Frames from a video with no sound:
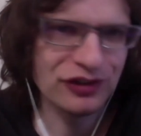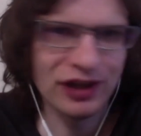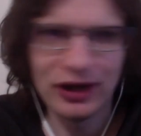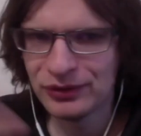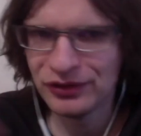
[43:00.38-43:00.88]

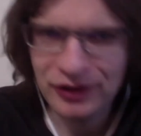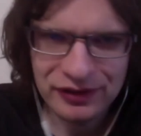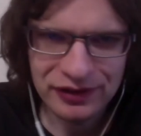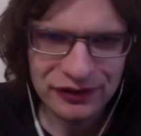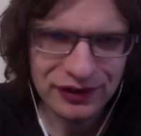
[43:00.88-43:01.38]
Channels are
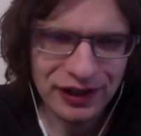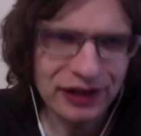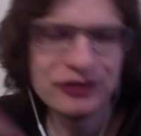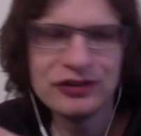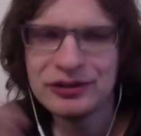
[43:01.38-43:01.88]
assigned to
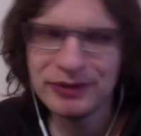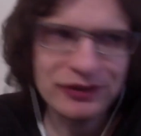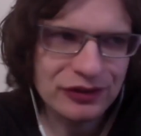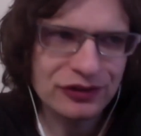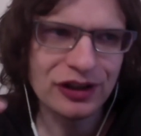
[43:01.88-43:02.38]
DCAs. You can
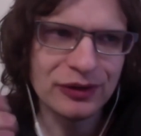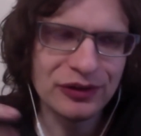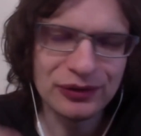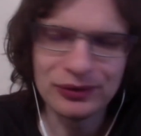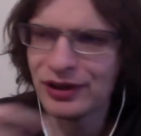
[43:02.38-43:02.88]
mix the show.
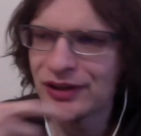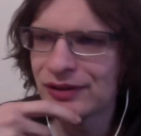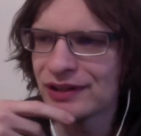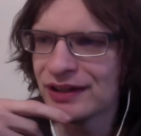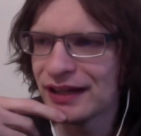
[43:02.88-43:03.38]
It's all
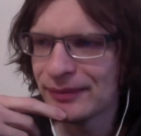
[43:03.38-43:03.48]
kind of